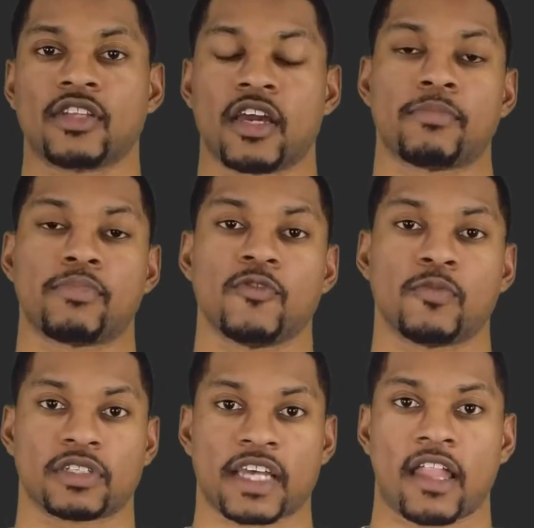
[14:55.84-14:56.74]
improved
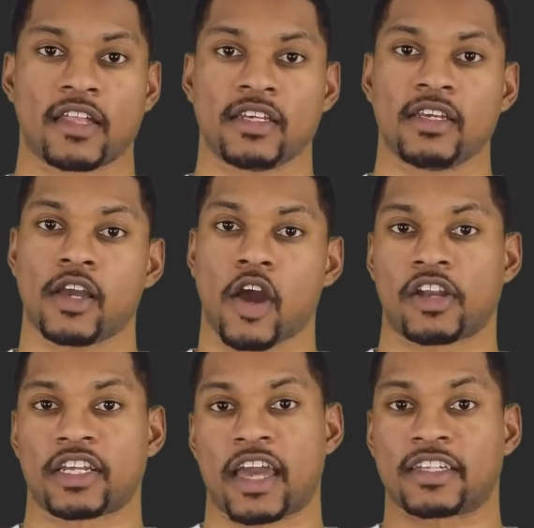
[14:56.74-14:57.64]
mortality,
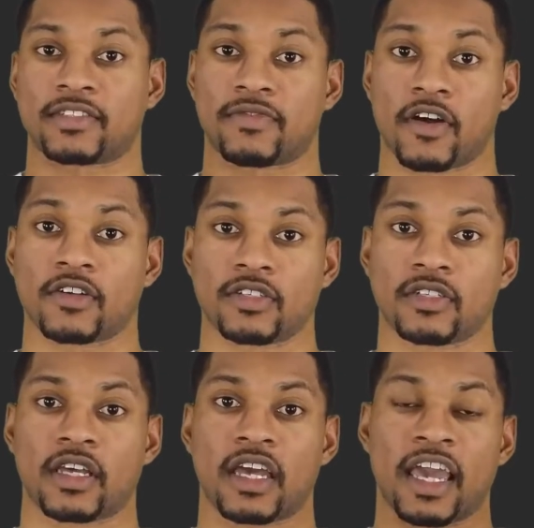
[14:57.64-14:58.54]
cardiac
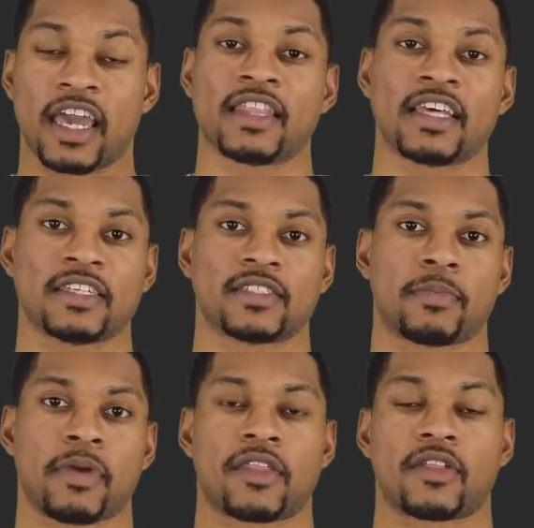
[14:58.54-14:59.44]
dysfunction, and the
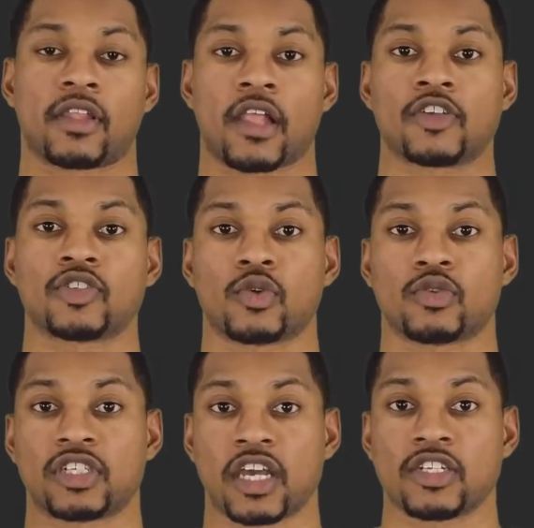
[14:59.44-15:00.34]
histopathological
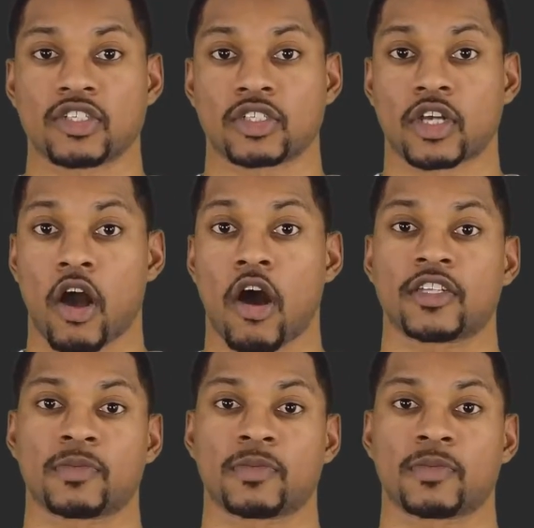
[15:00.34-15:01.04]
changes caused